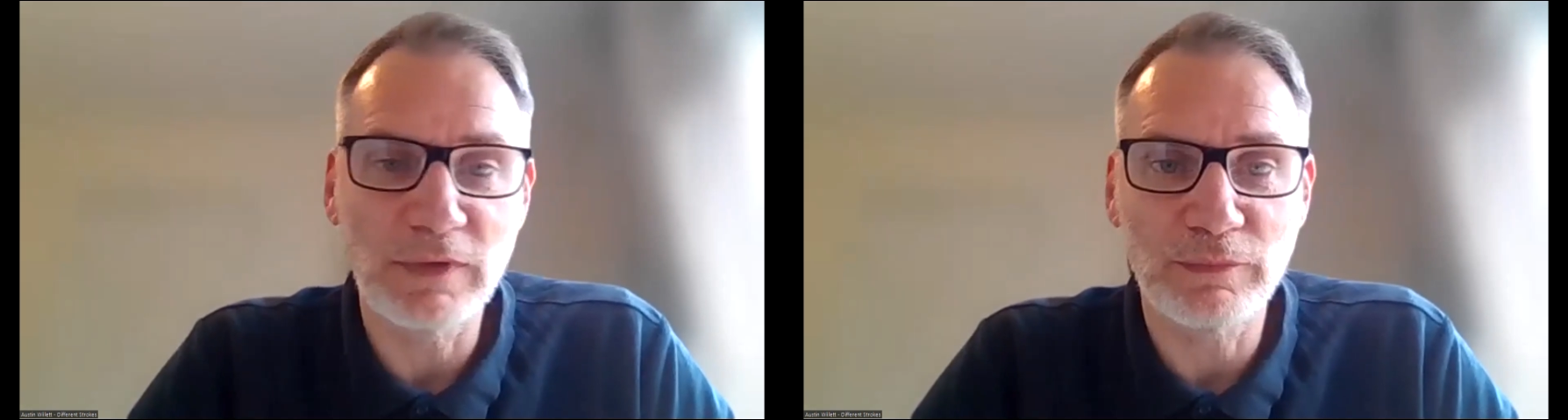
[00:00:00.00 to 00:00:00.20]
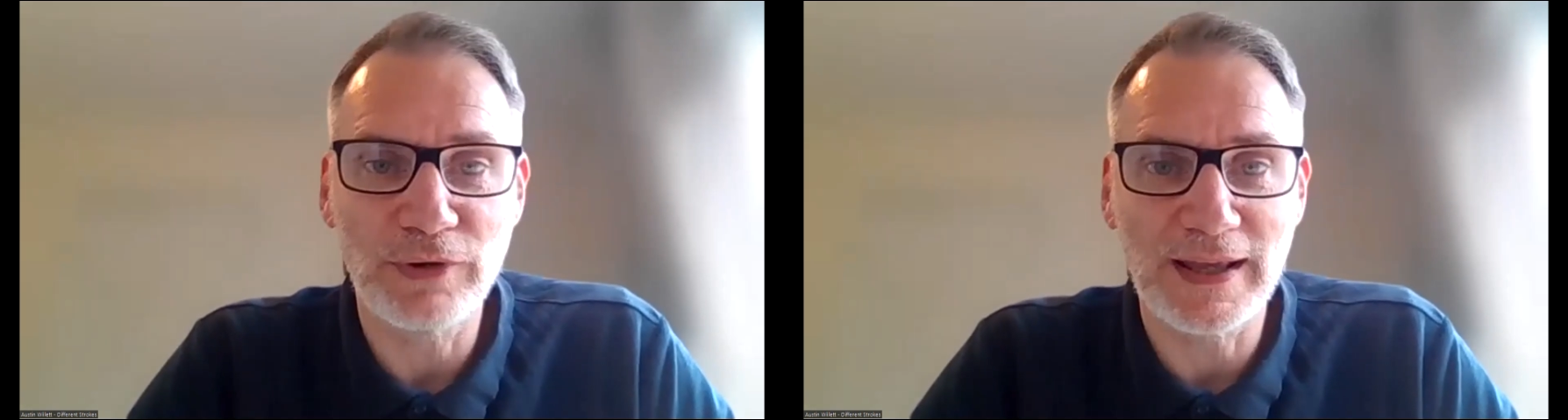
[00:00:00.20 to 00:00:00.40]

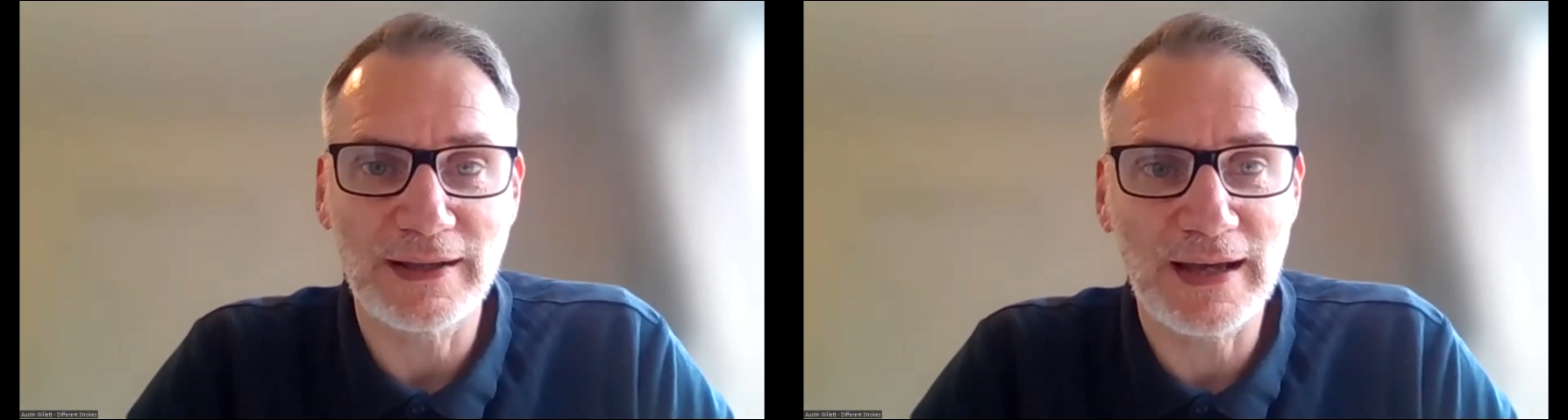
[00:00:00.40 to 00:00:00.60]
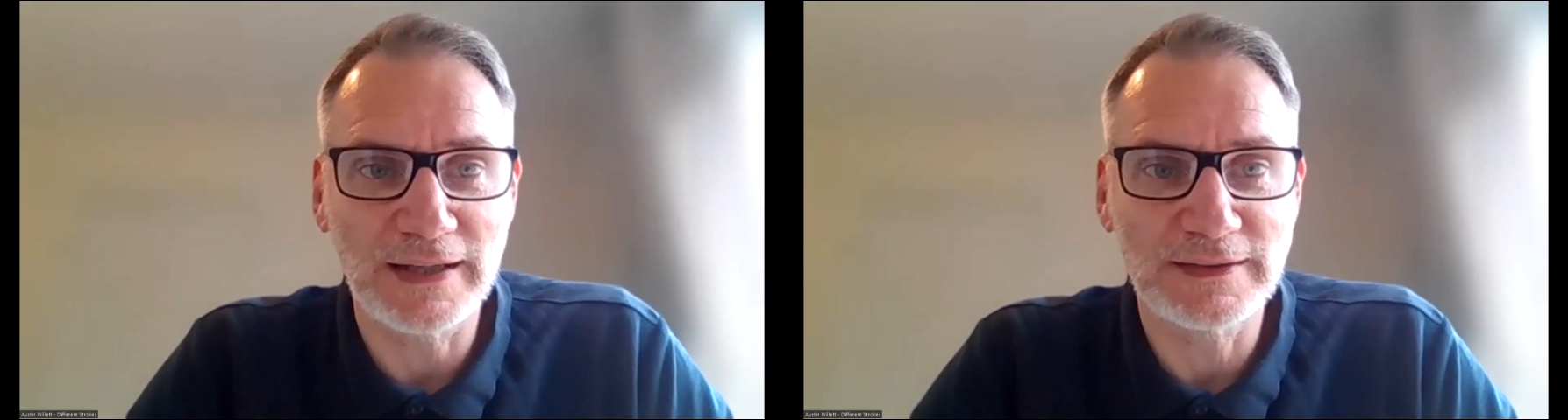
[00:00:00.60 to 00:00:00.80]
bring in
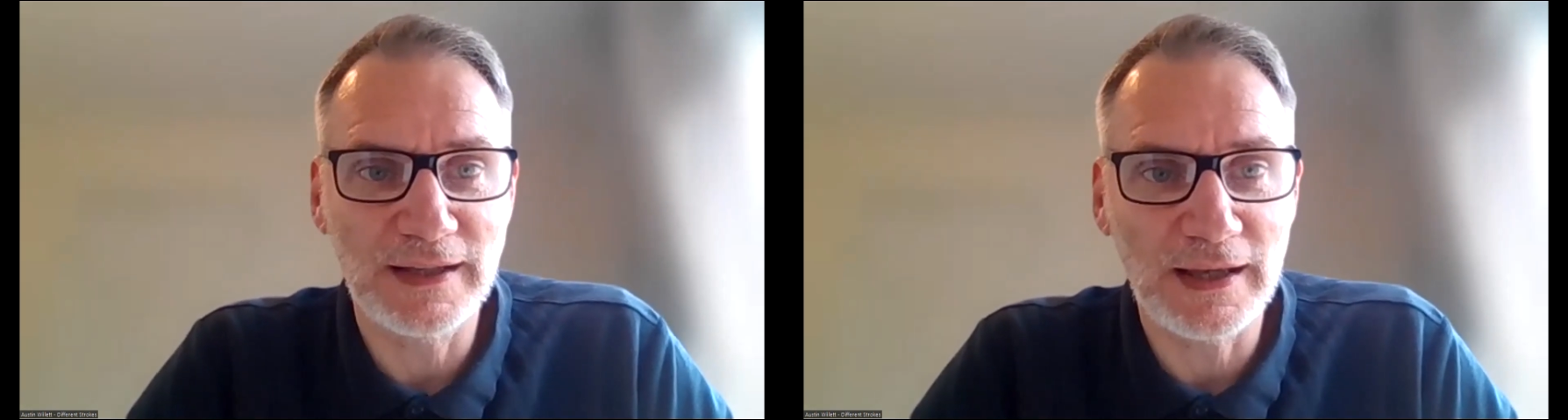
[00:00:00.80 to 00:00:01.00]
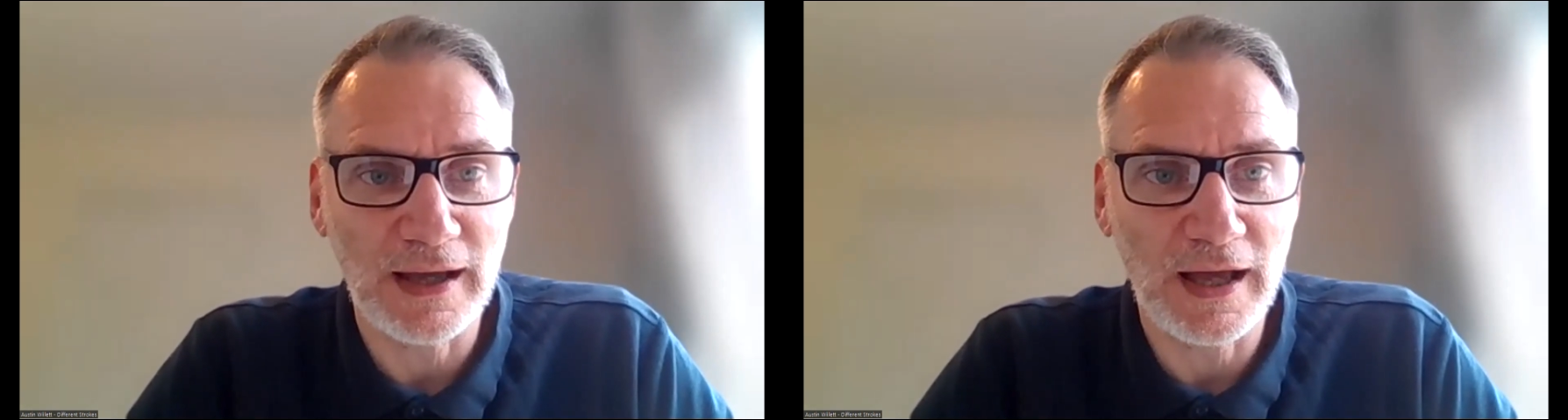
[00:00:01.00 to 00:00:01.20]

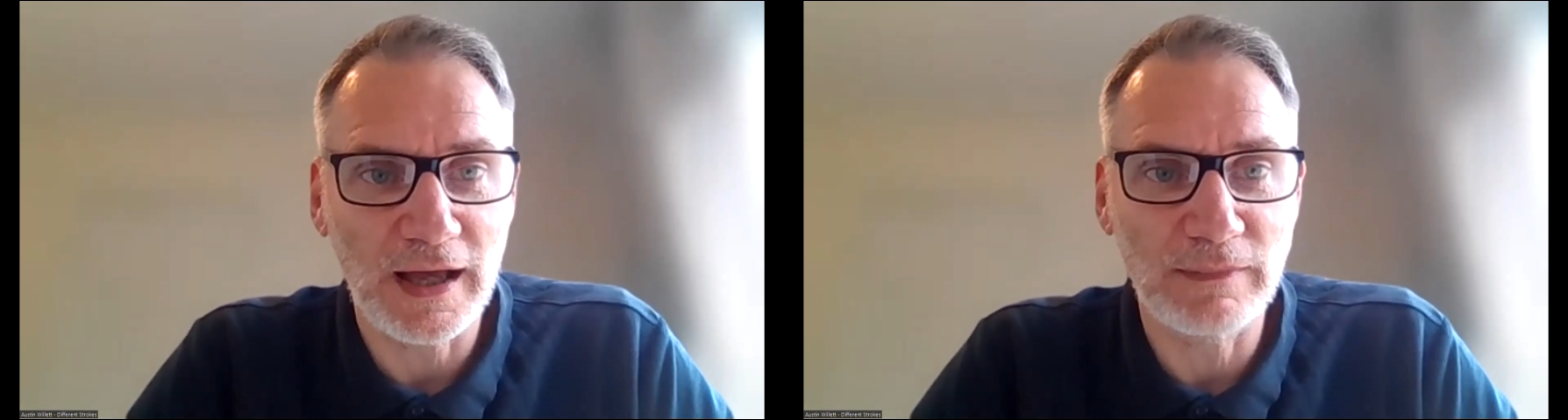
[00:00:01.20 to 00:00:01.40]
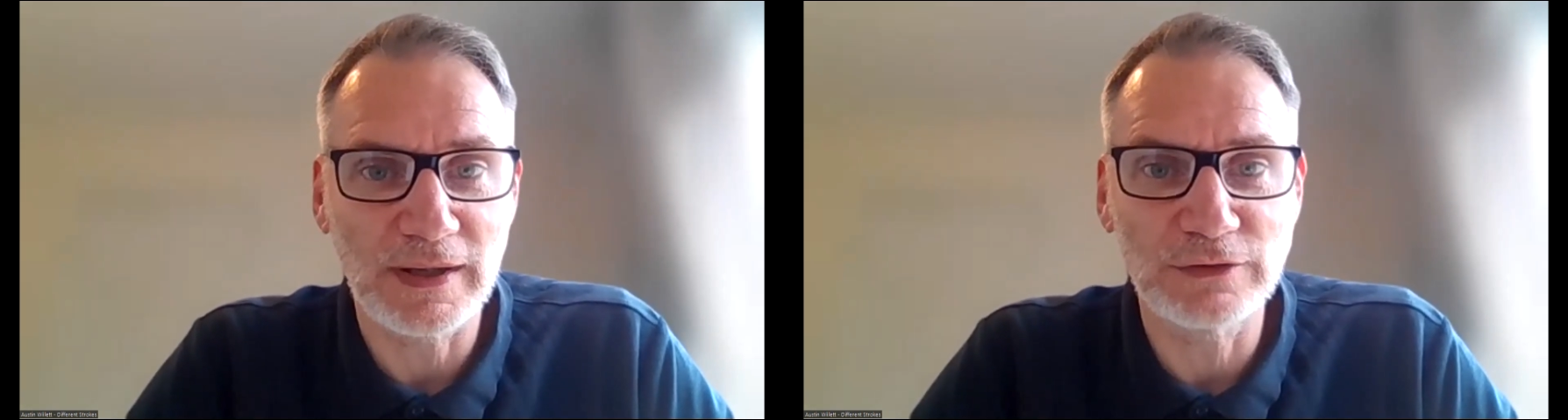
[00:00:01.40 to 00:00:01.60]
Katie
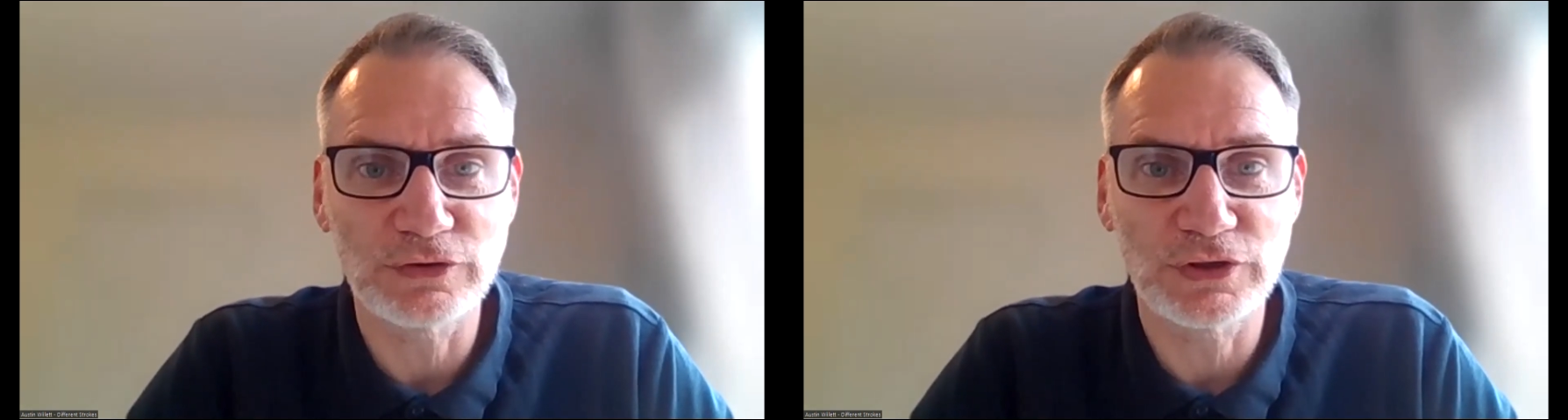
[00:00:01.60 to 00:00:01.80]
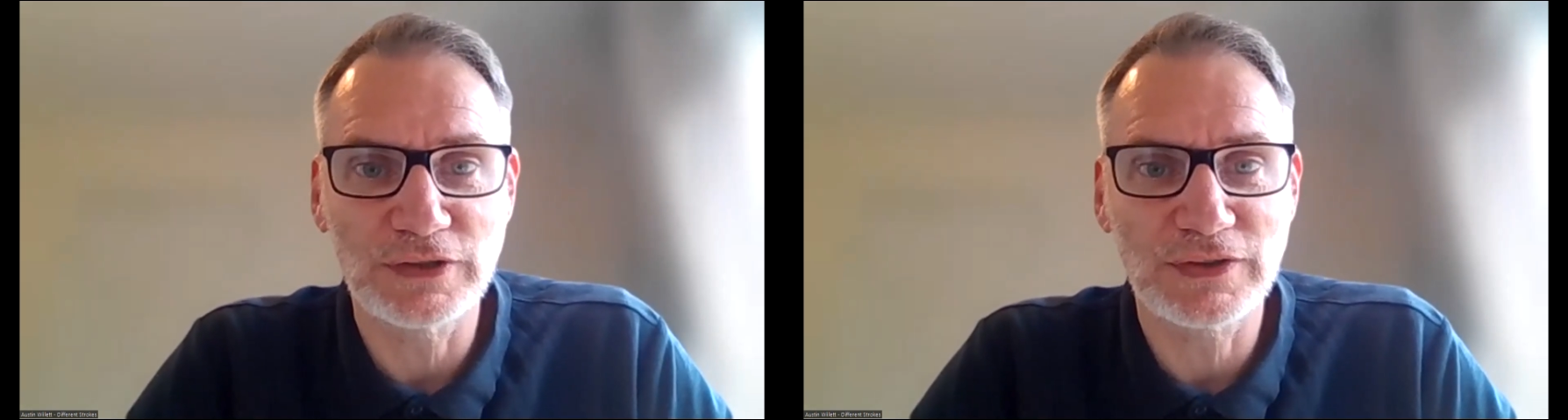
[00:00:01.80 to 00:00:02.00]
and introduce